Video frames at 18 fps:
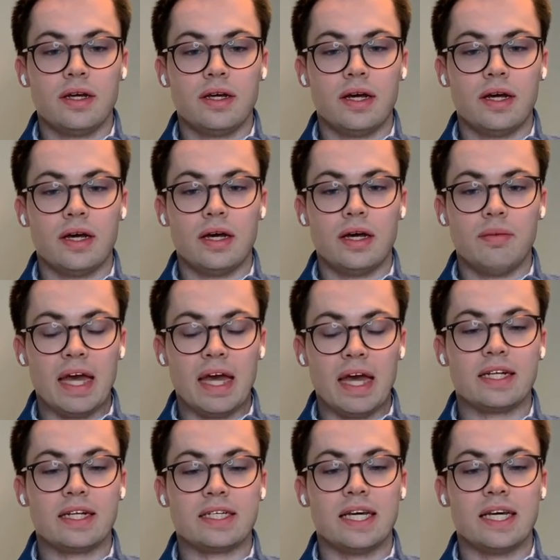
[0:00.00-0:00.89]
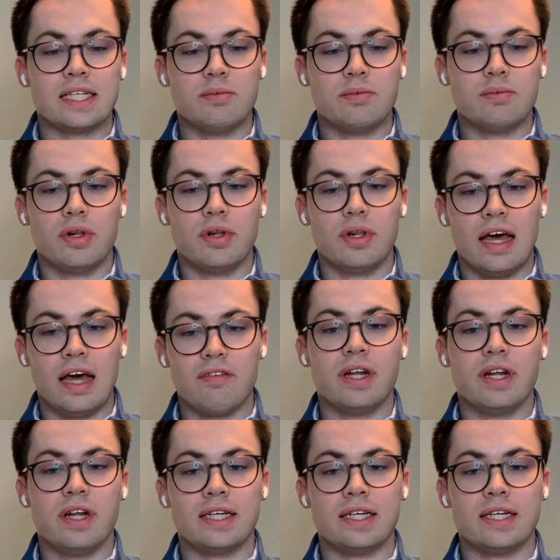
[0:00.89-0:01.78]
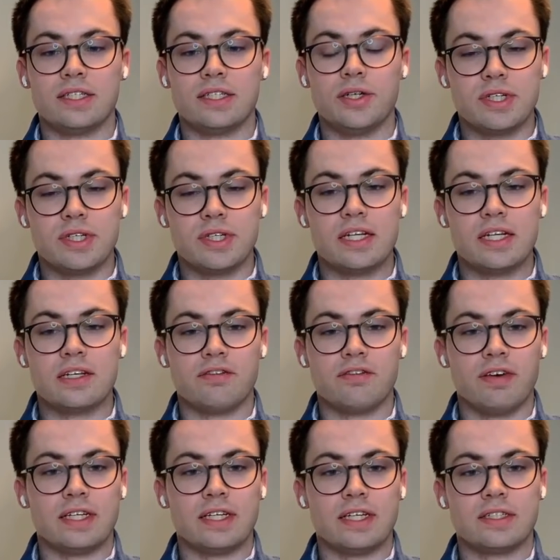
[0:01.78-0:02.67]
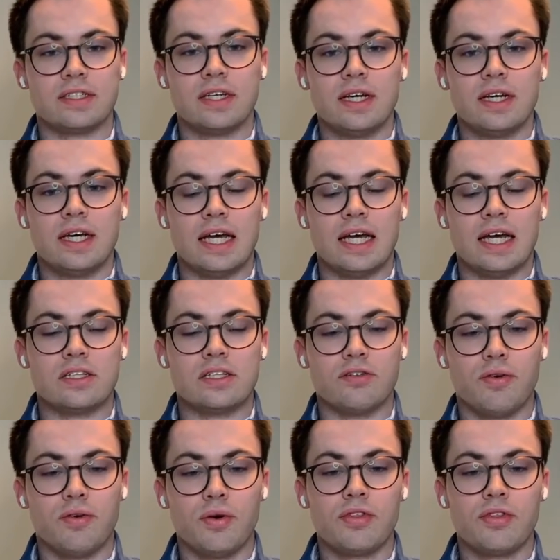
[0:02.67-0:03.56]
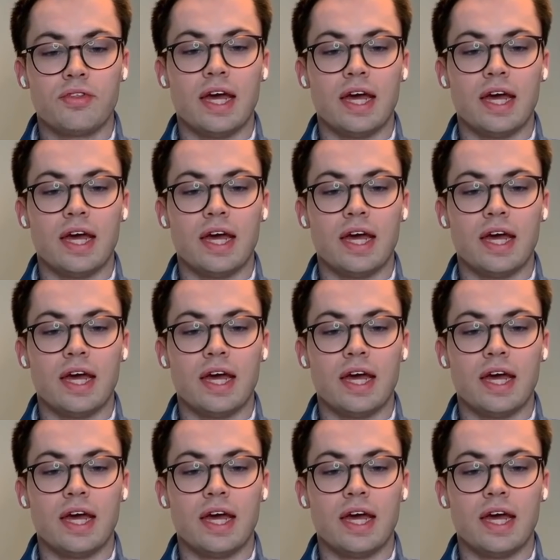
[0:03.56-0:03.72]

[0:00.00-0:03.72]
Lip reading: make it accessible, have a nice user interface, and so forth.